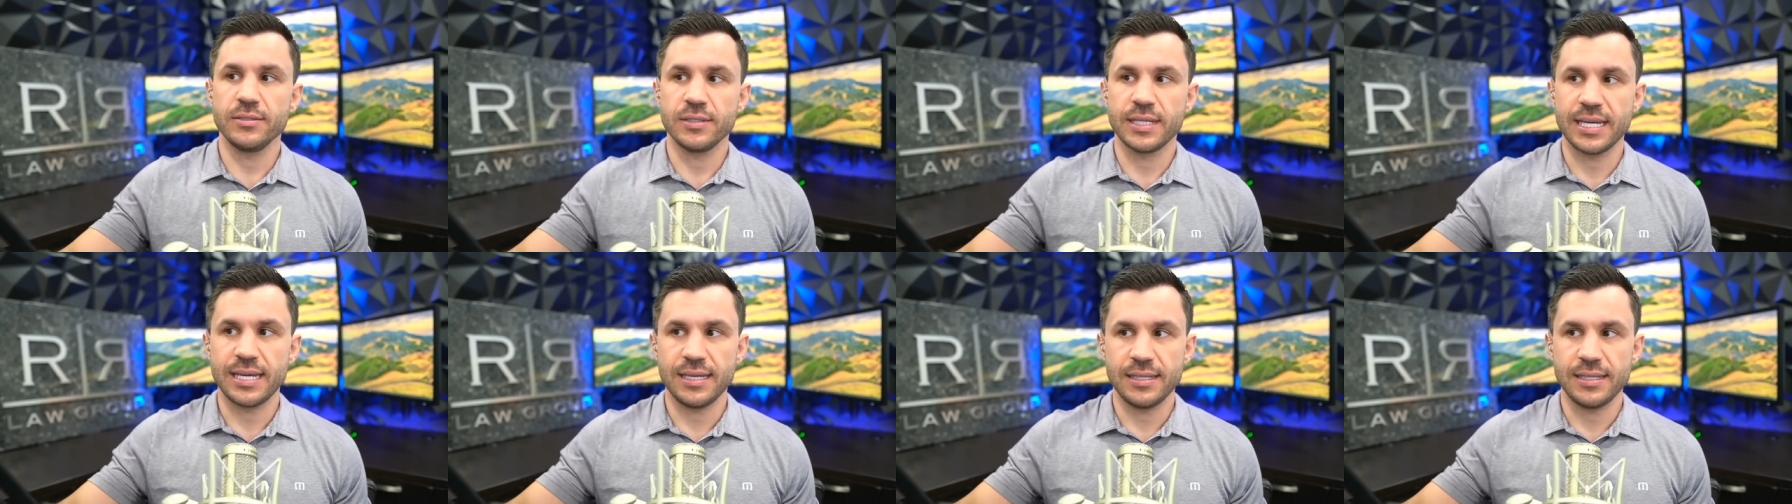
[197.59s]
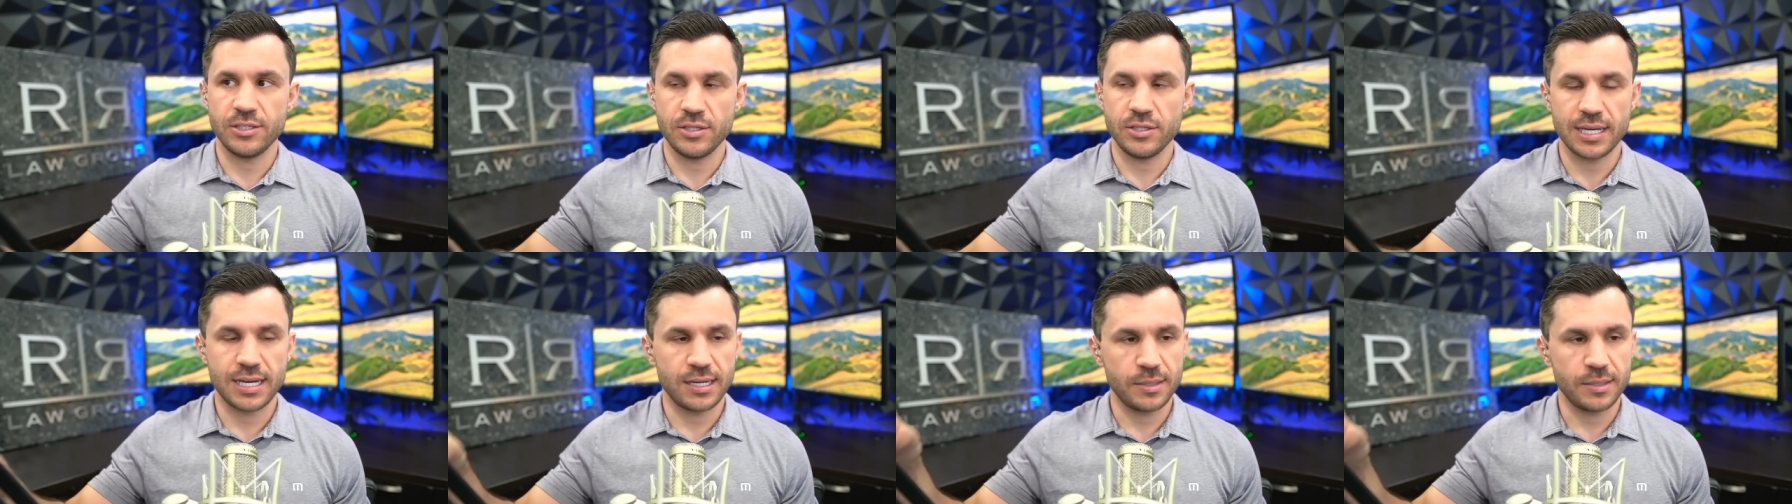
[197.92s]
Okay,
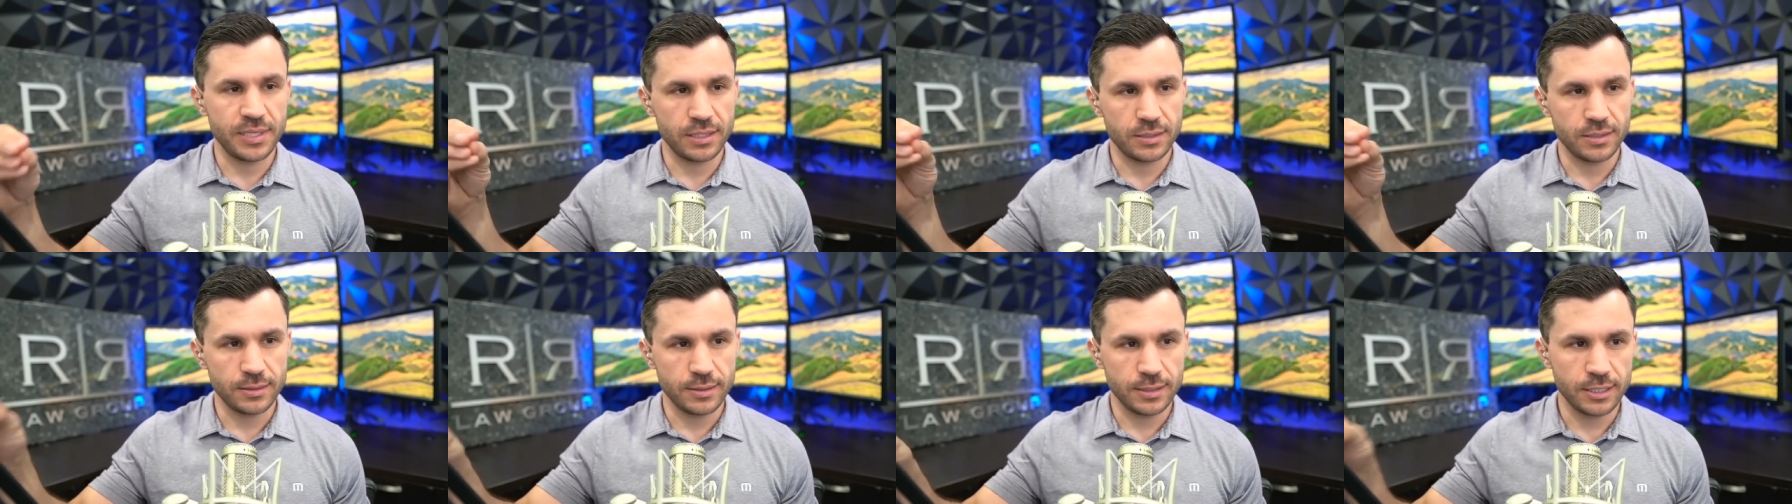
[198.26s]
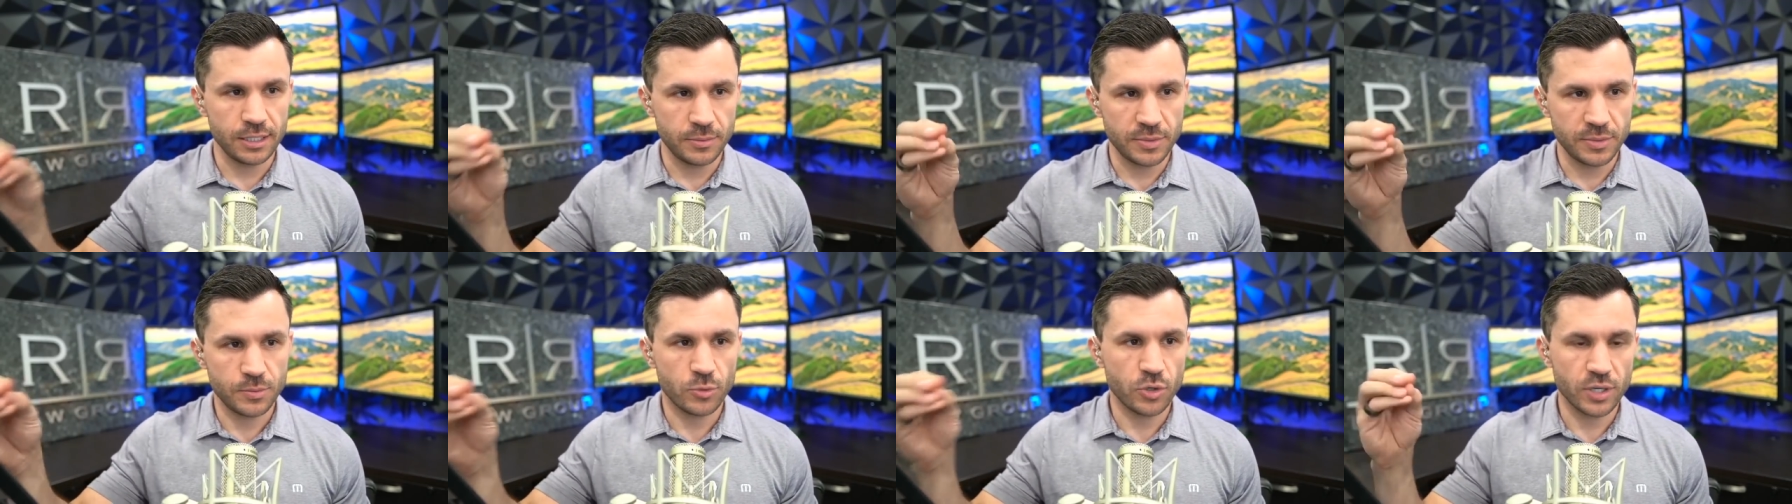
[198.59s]
you got to be a
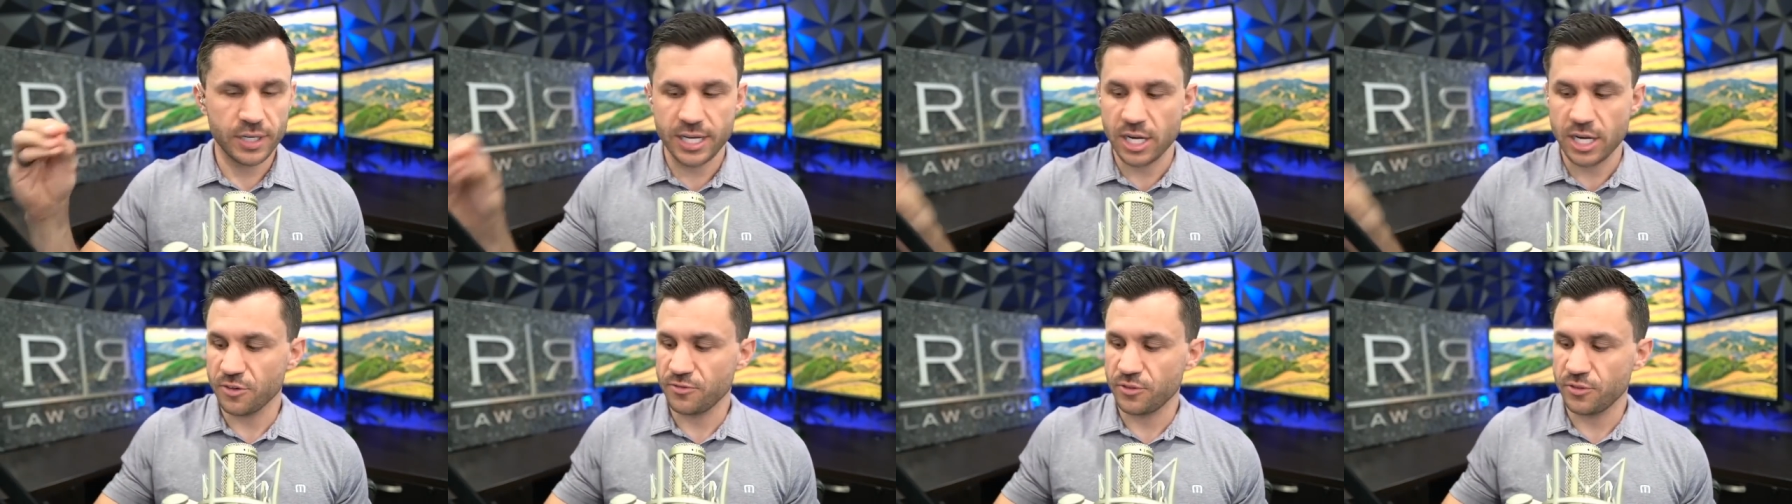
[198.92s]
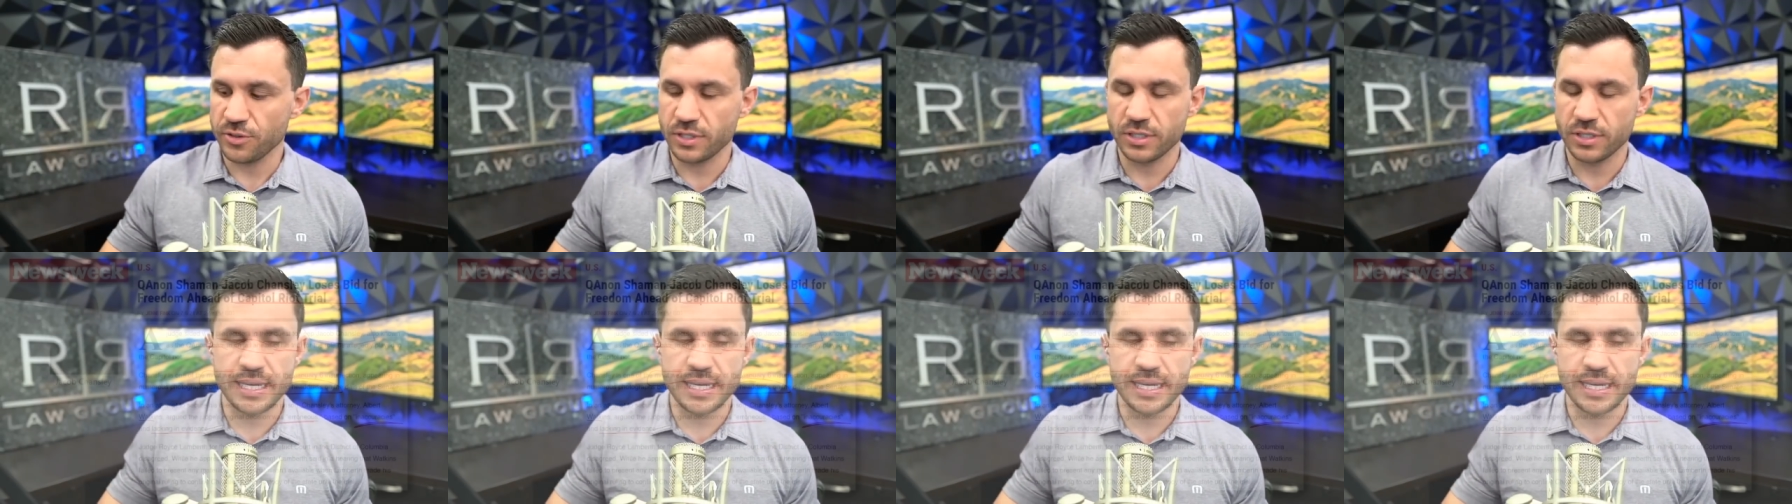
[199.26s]
little bit more careful than